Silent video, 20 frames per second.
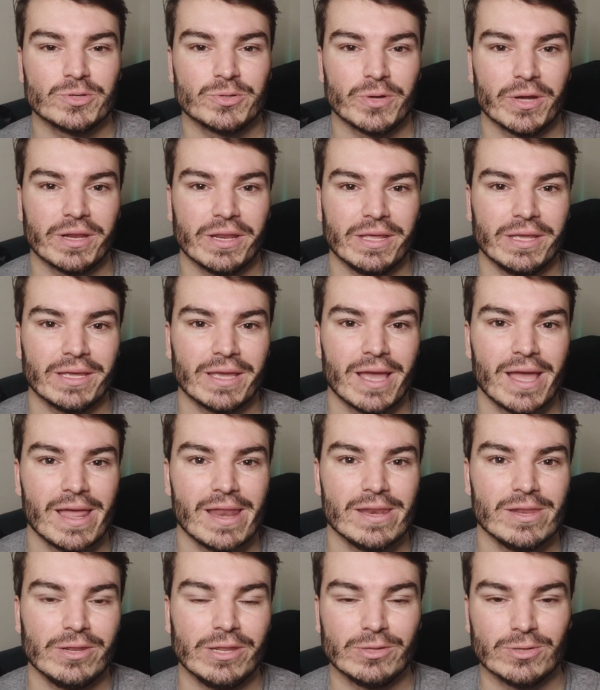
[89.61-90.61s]
training
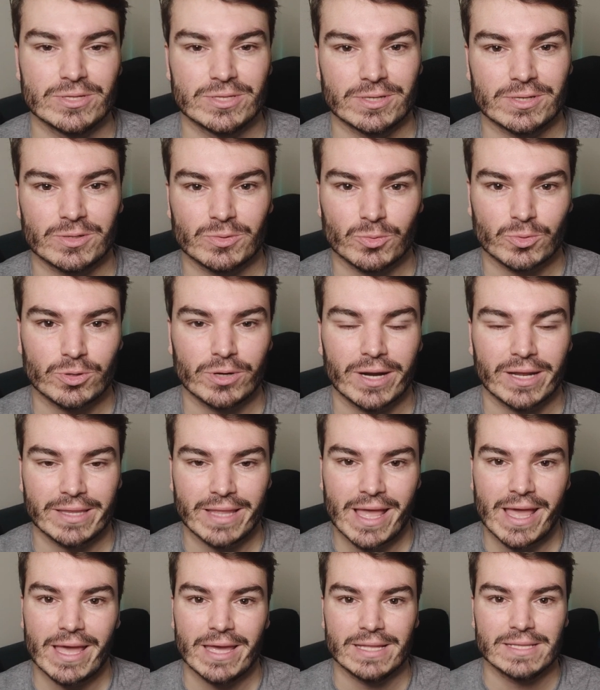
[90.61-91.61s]
and you need to start work
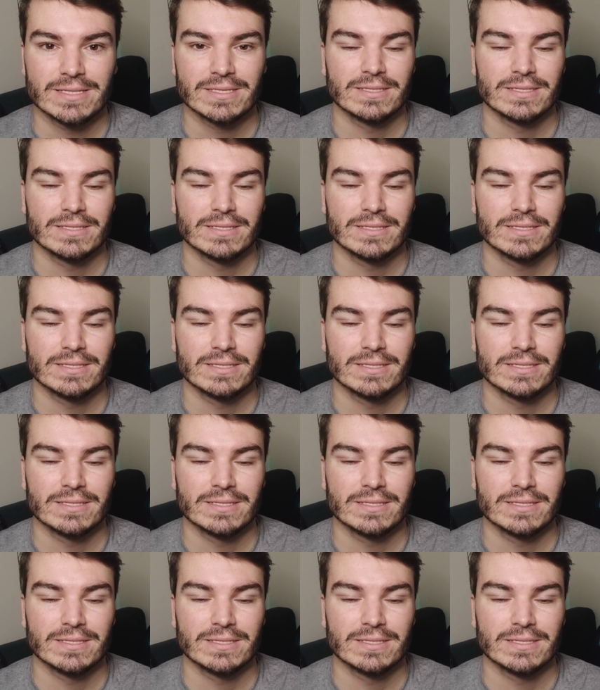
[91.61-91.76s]
at 8,